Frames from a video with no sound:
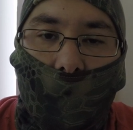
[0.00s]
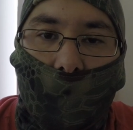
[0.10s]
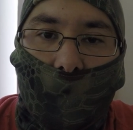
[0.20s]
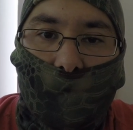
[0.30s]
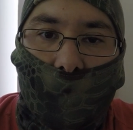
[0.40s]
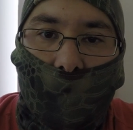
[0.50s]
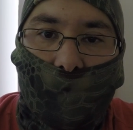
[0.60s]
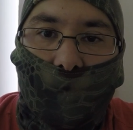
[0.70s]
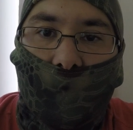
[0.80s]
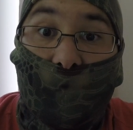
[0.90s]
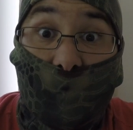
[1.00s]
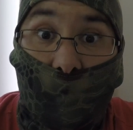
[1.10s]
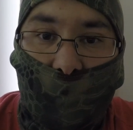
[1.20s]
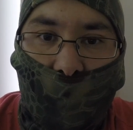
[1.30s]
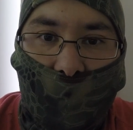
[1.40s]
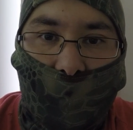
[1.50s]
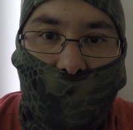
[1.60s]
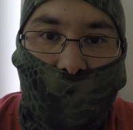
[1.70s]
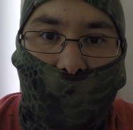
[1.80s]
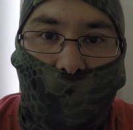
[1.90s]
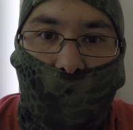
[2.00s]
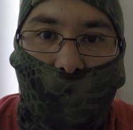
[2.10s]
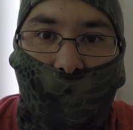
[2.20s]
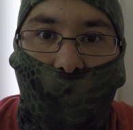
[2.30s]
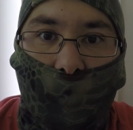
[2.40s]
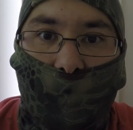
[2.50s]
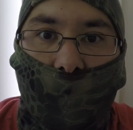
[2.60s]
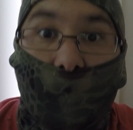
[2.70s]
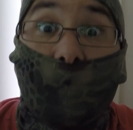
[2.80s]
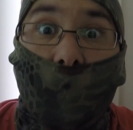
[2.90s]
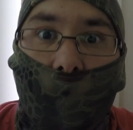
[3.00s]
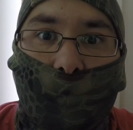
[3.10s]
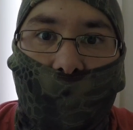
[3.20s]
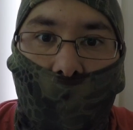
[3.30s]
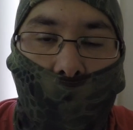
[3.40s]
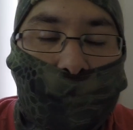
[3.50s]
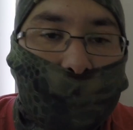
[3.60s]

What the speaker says: and then they've stopped merging to not collide with her.